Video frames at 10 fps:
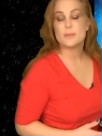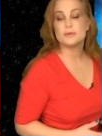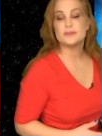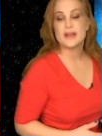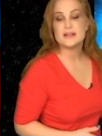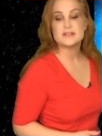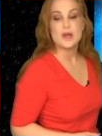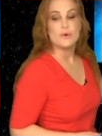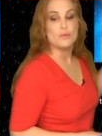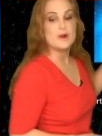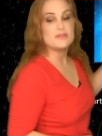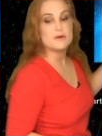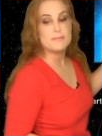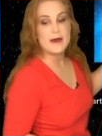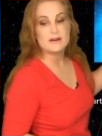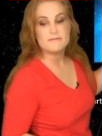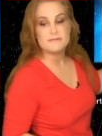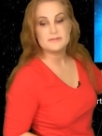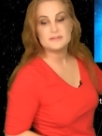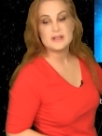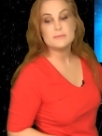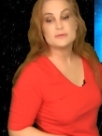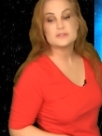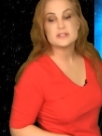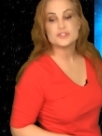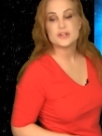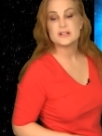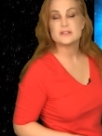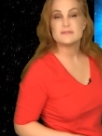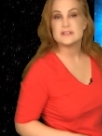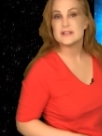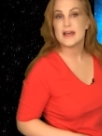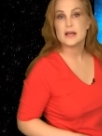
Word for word: couple days, with about a 15% chance of these